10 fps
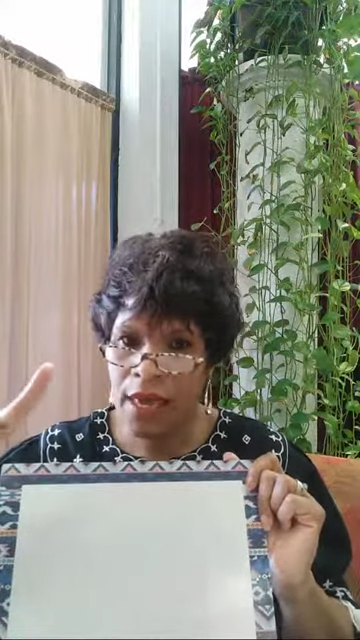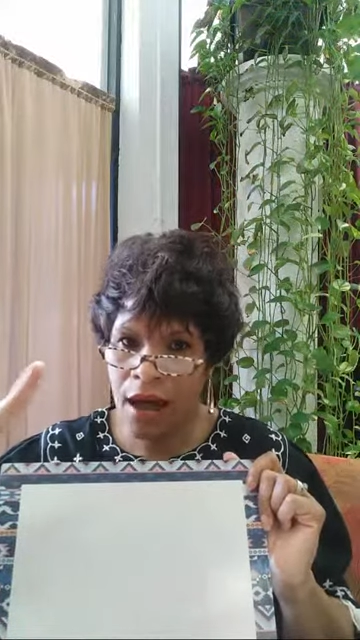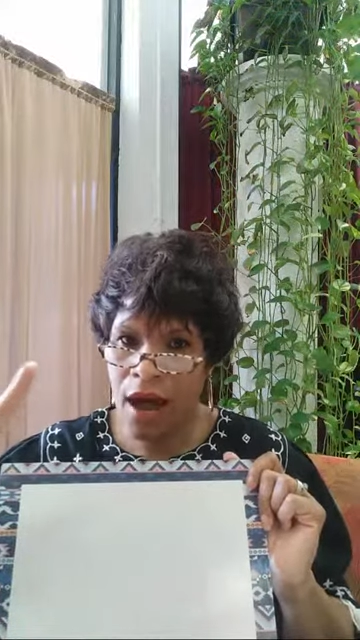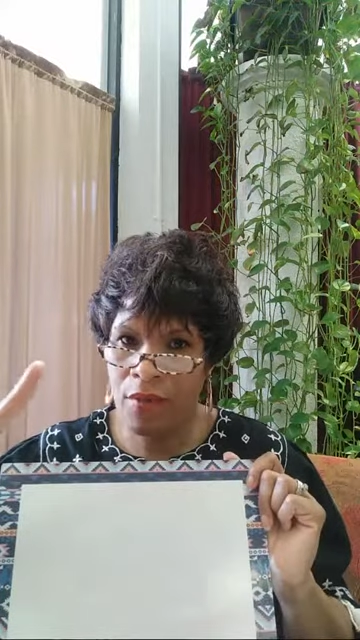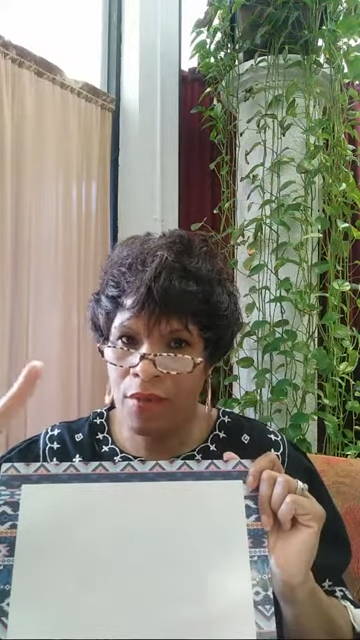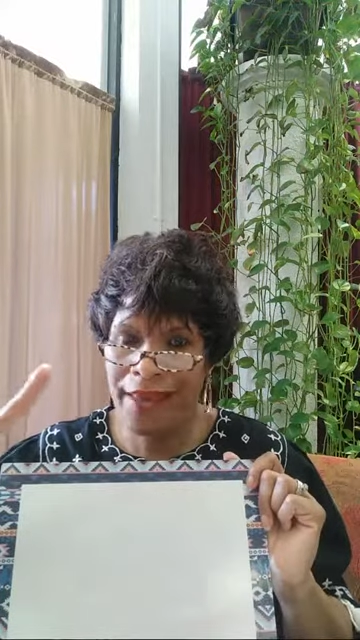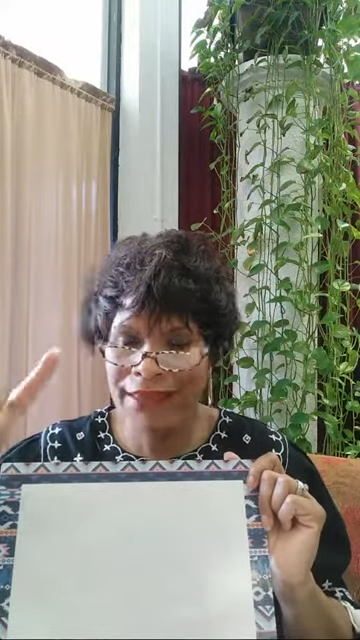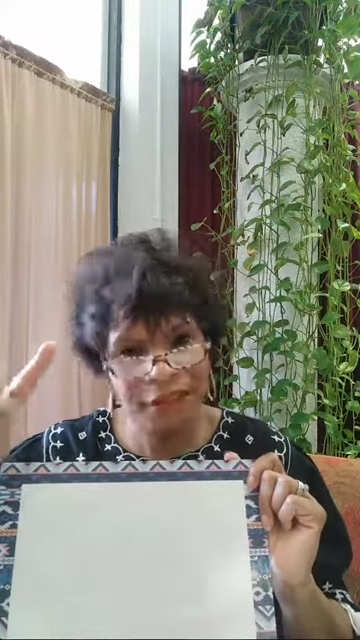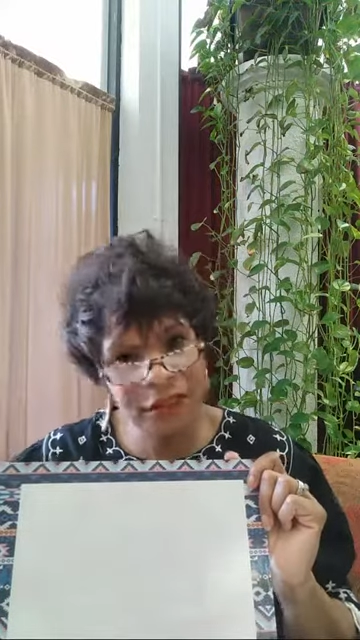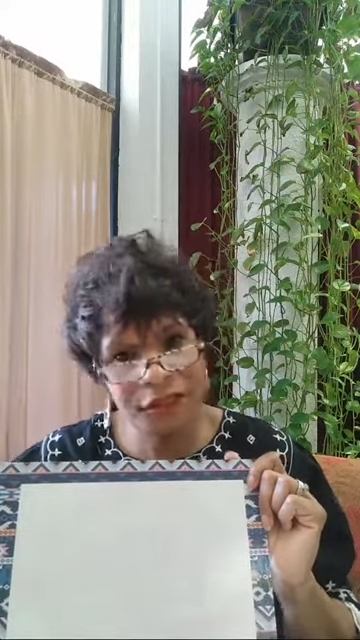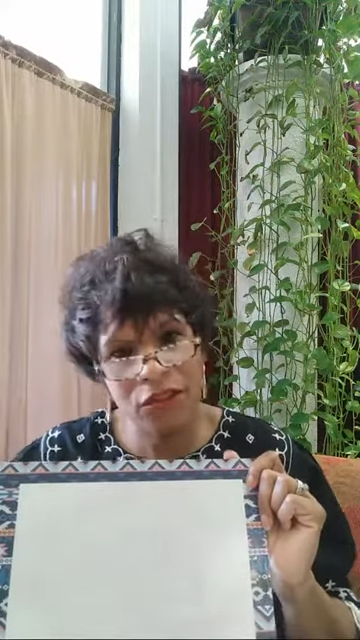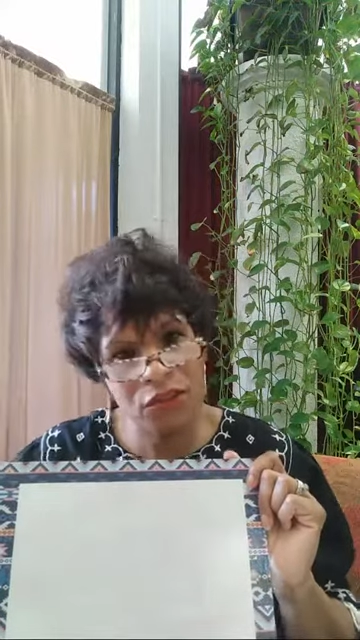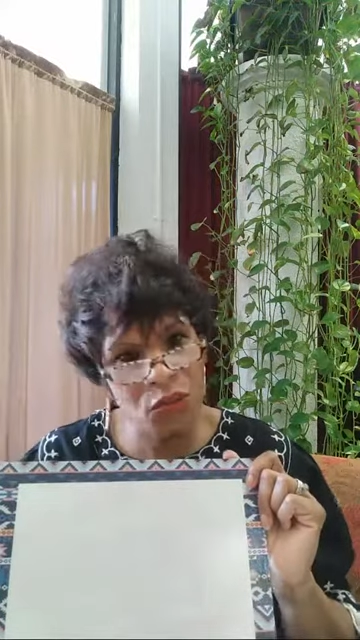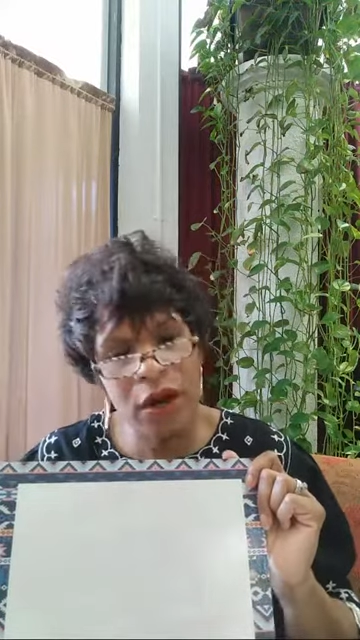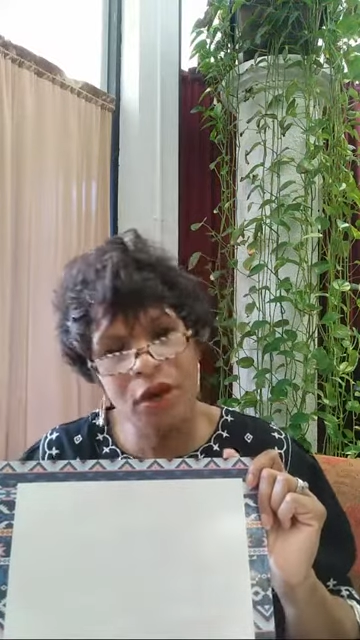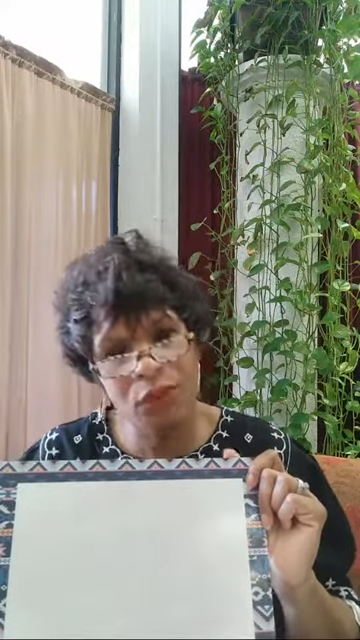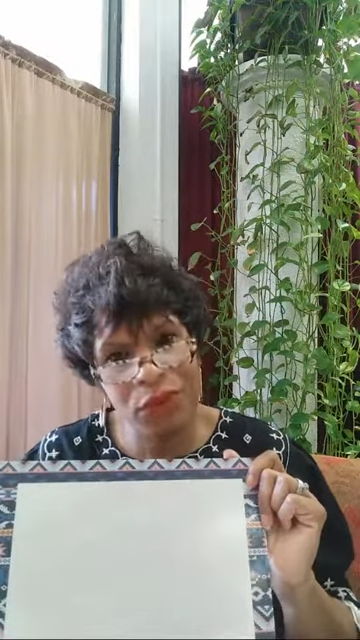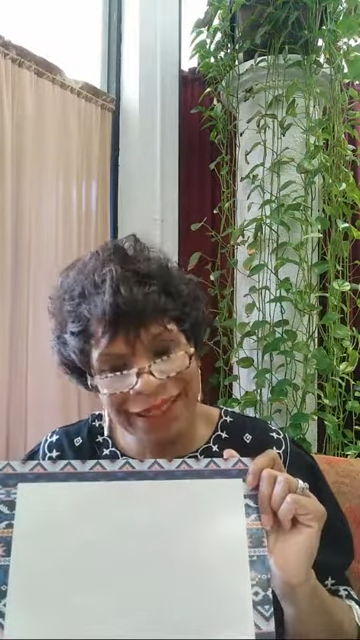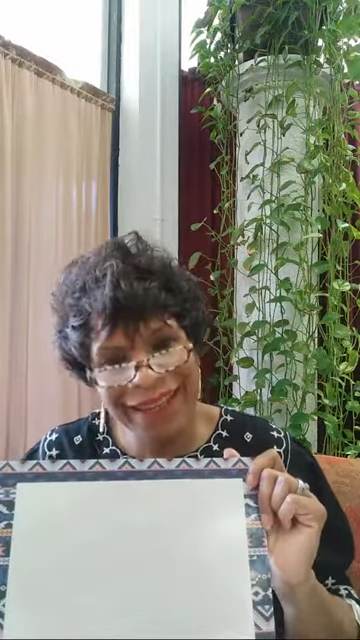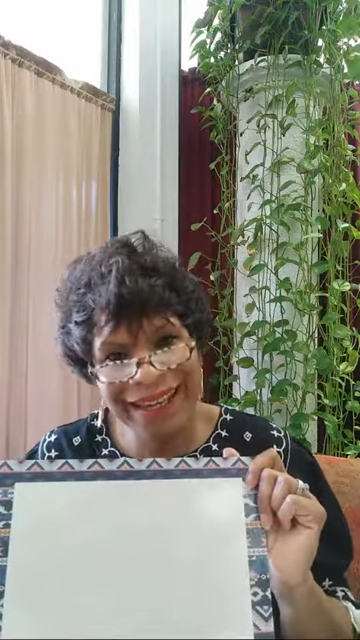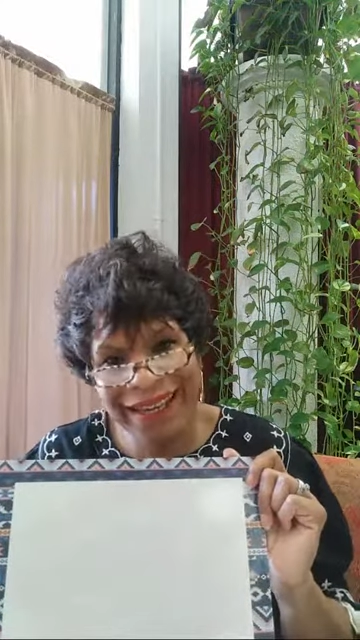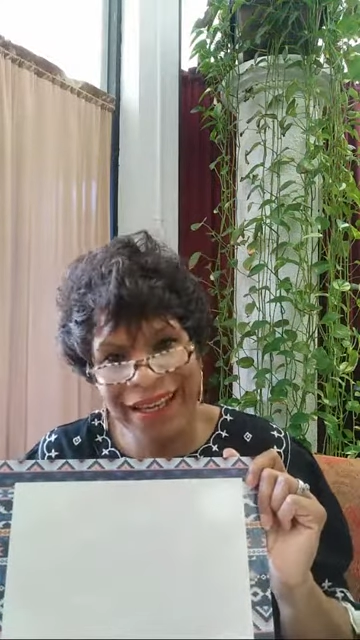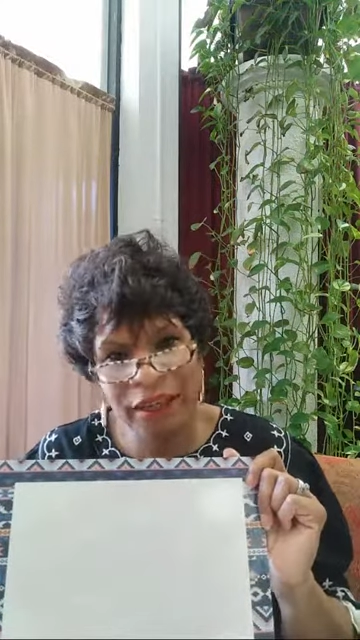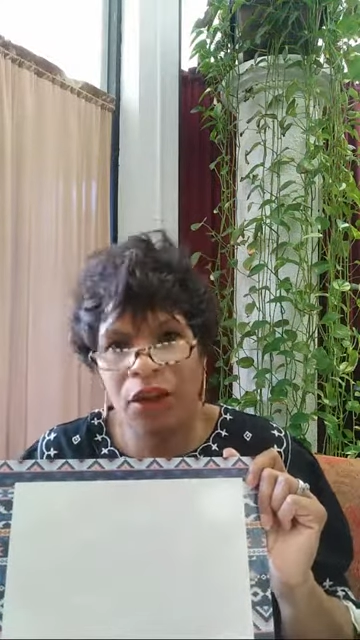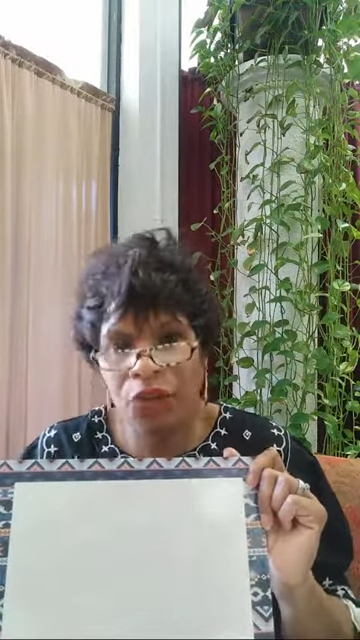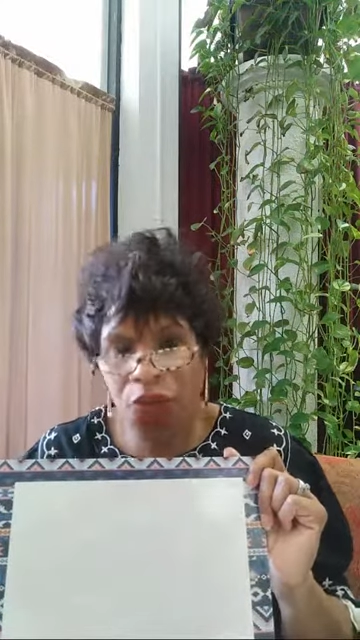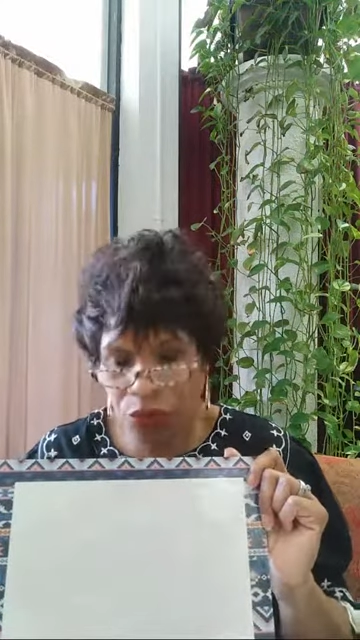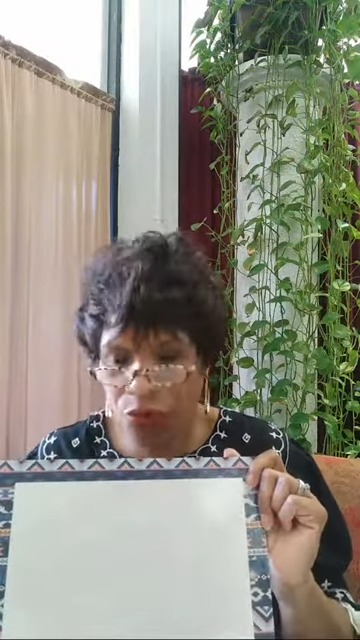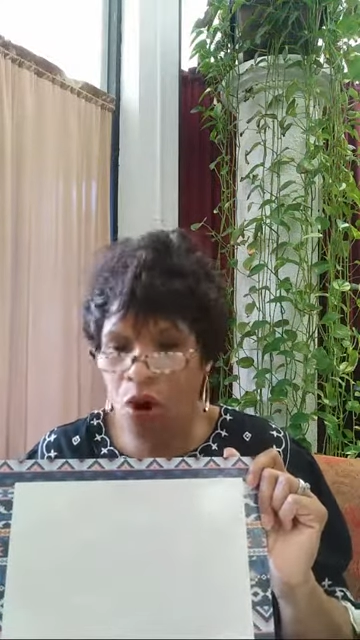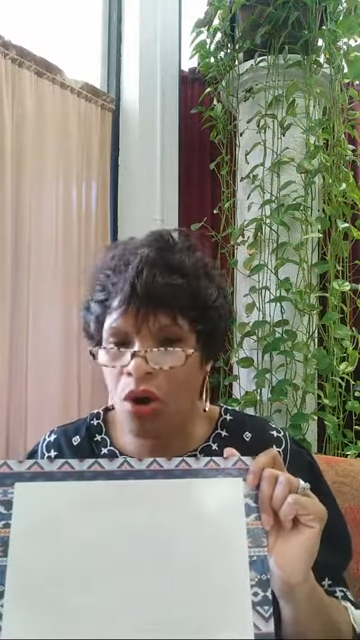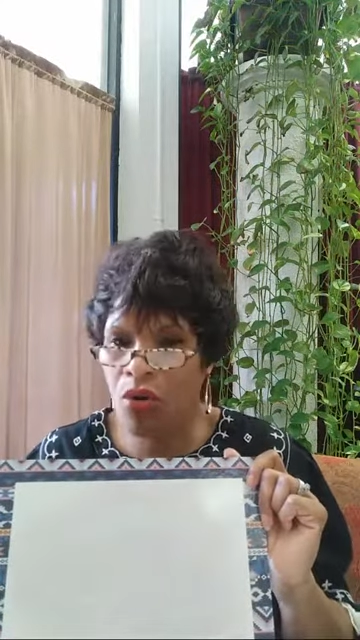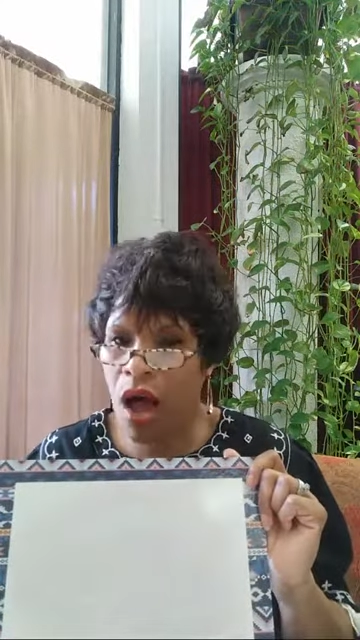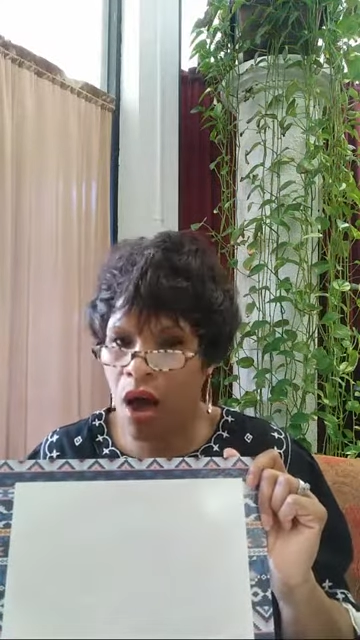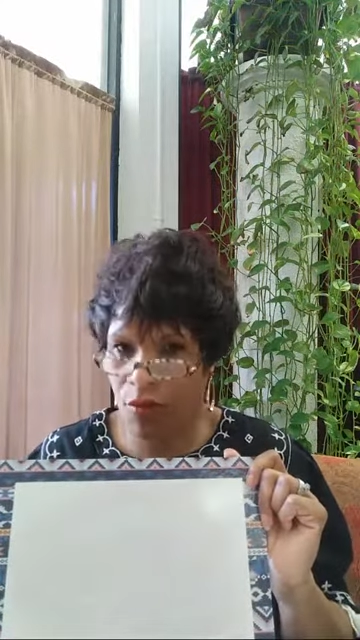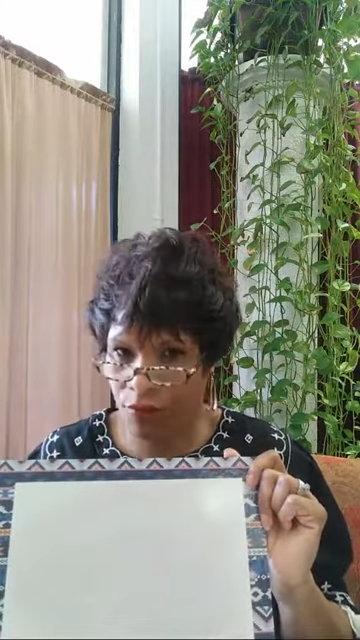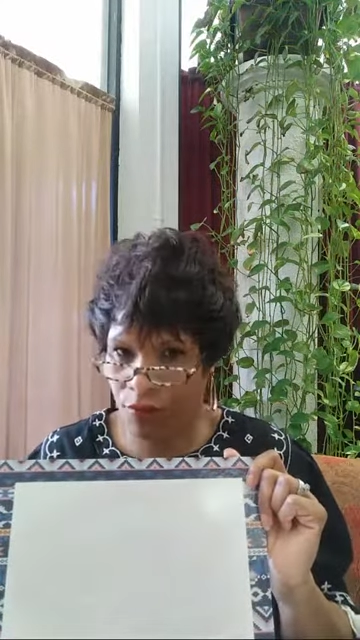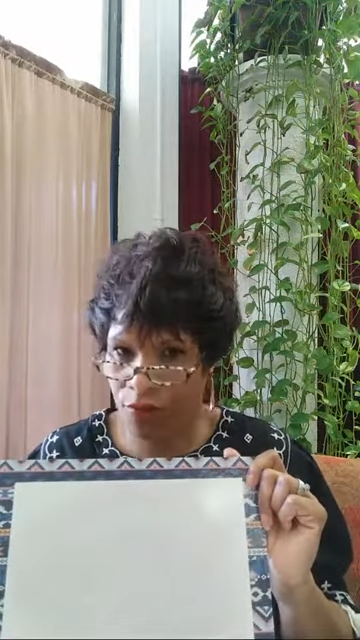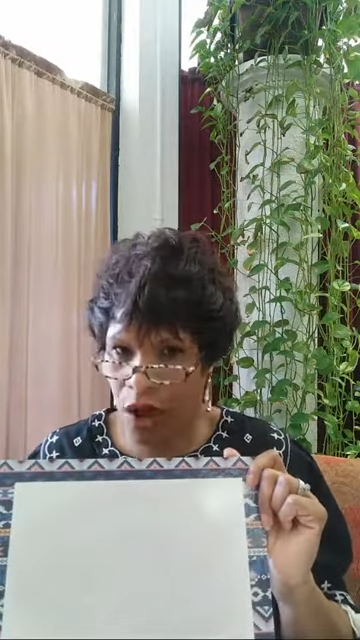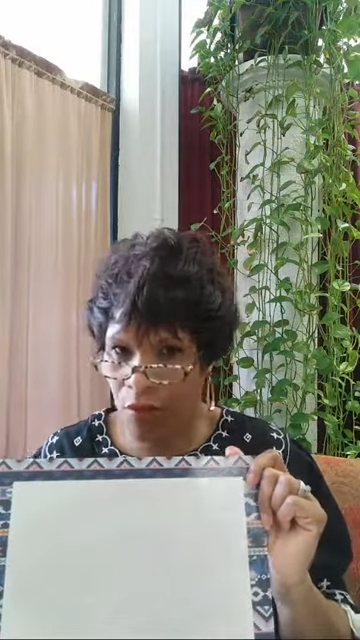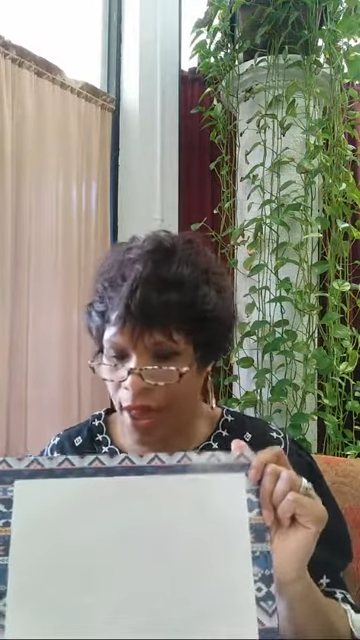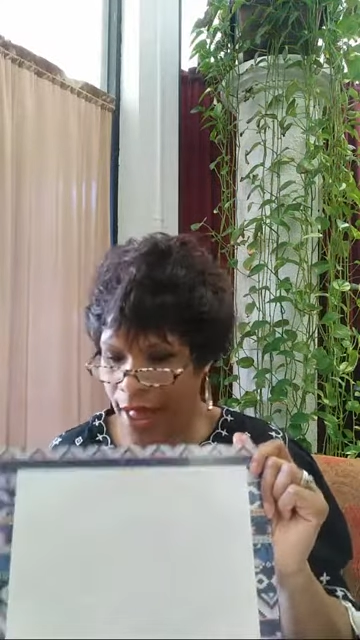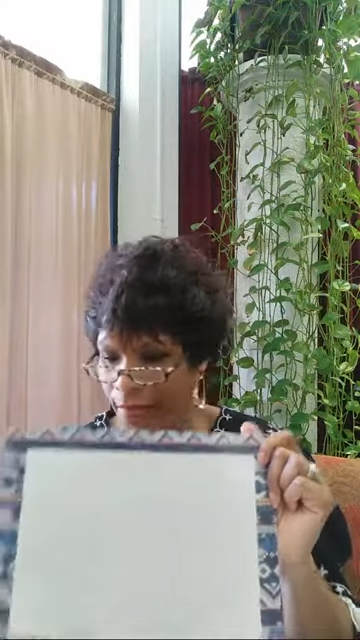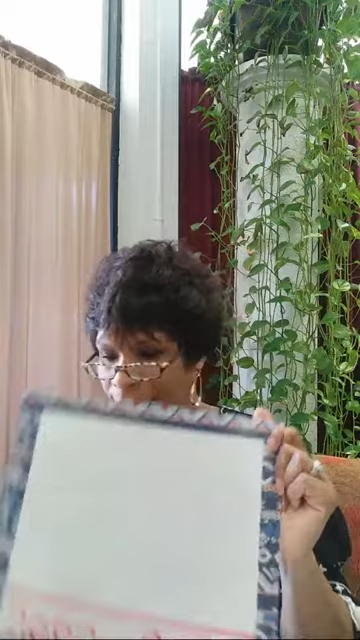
all right, this is where we're getting thrown off, all right?